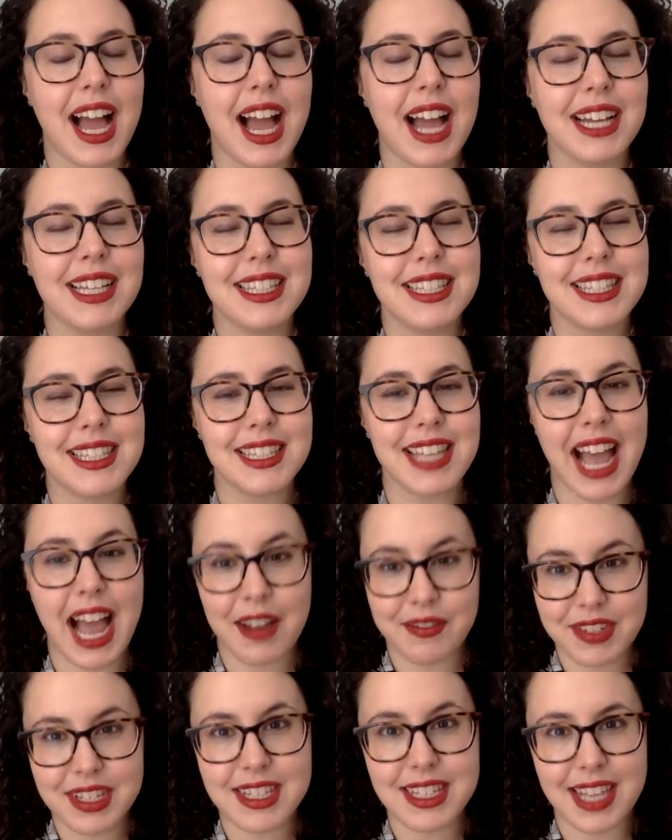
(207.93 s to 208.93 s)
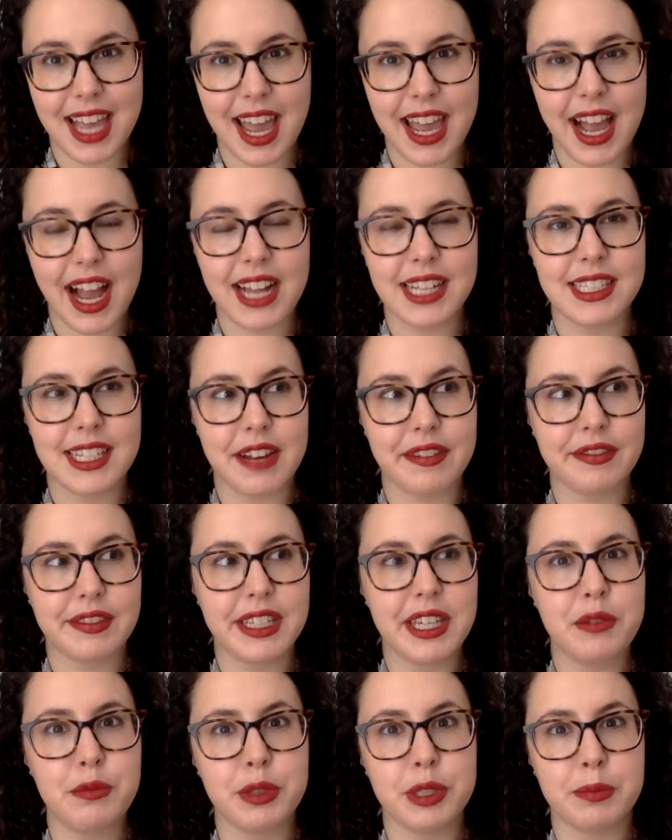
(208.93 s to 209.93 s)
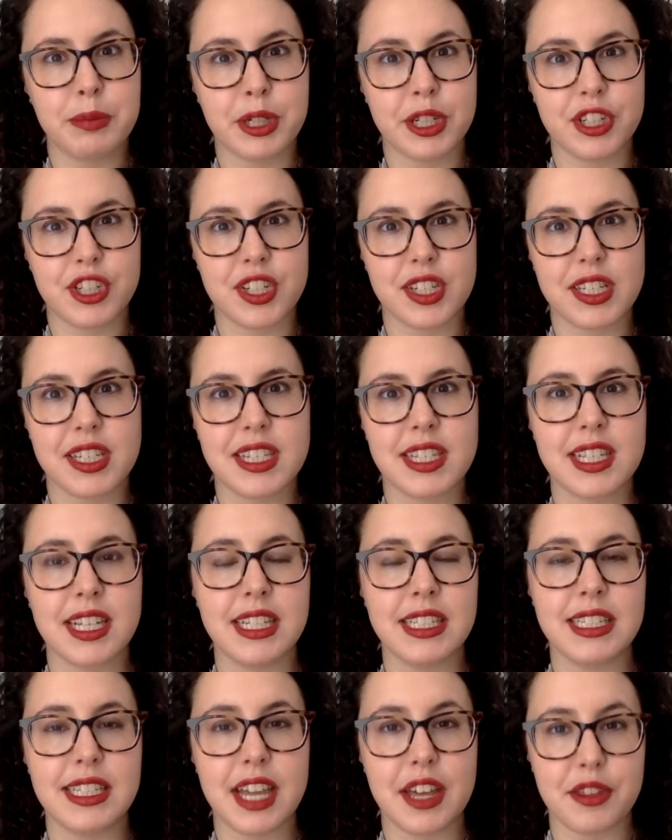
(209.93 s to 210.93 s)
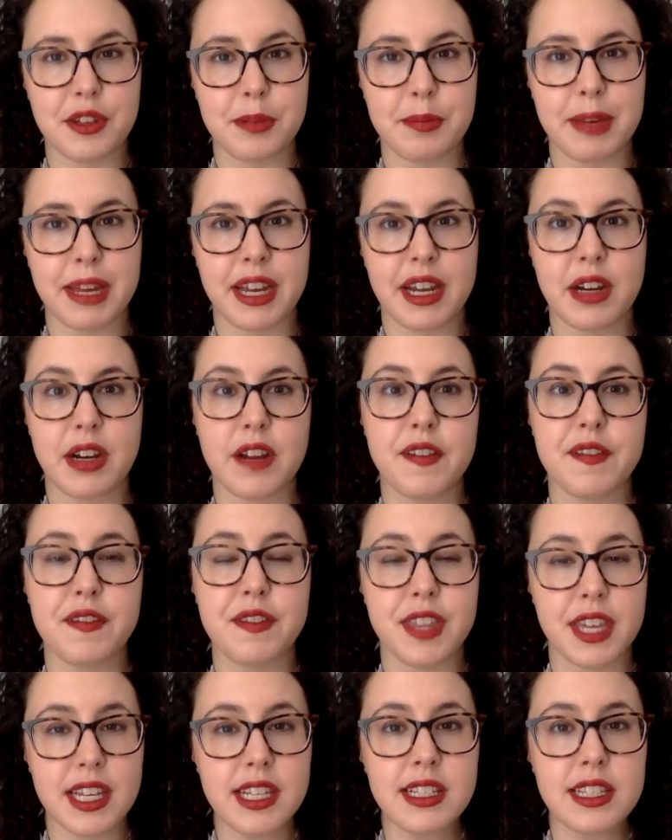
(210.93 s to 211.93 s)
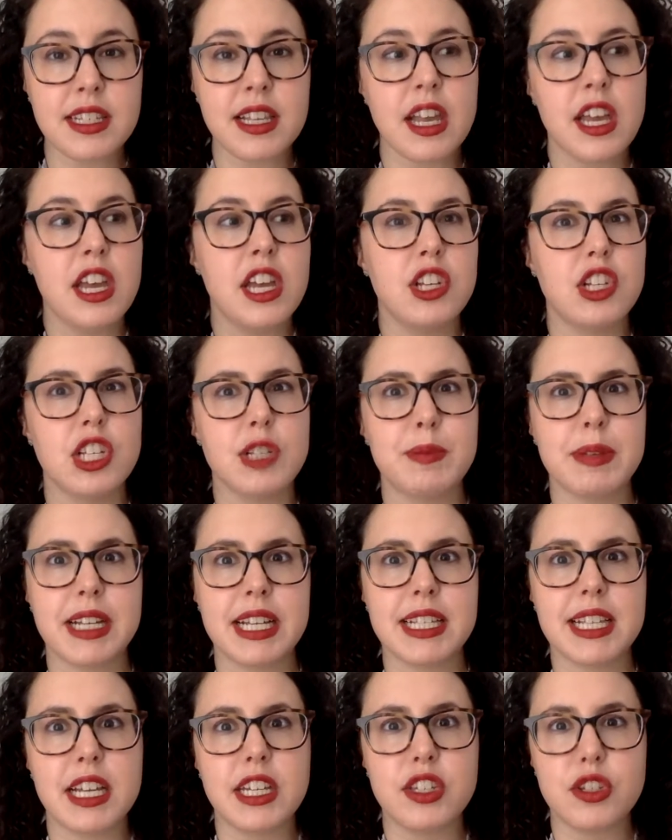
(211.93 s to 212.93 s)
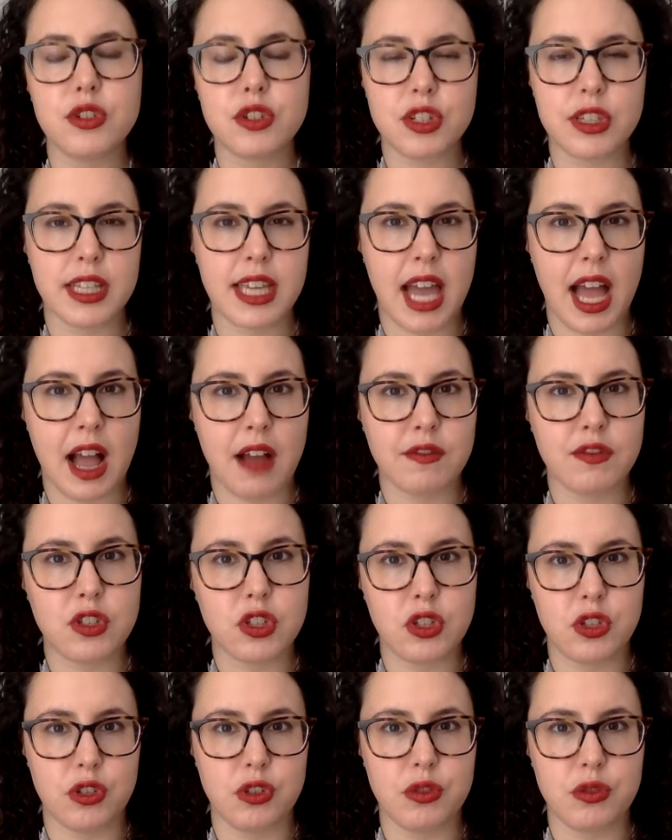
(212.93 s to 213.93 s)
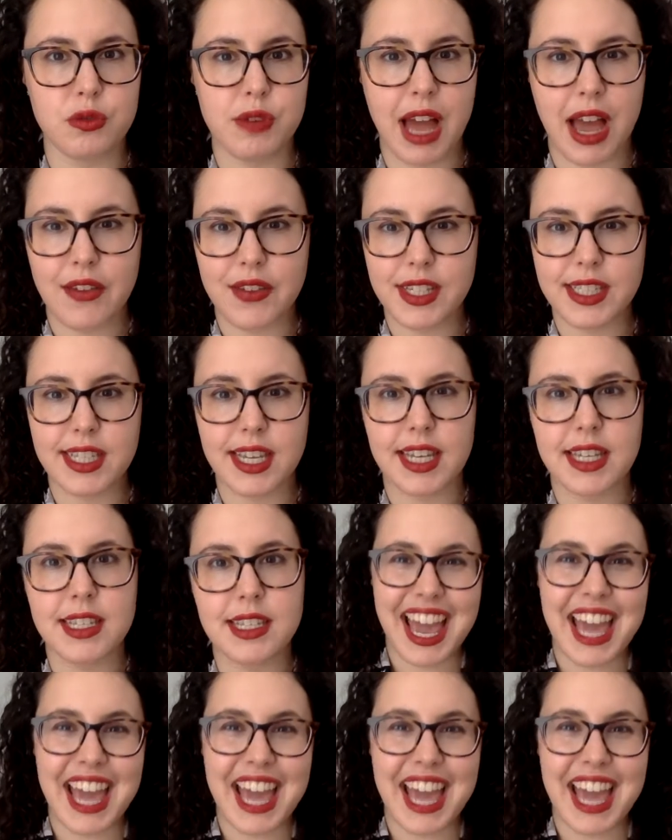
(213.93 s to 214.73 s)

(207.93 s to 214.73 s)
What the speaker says: I have to say I definitely would purchase another pair of Thinx just because I usually have two heavy days,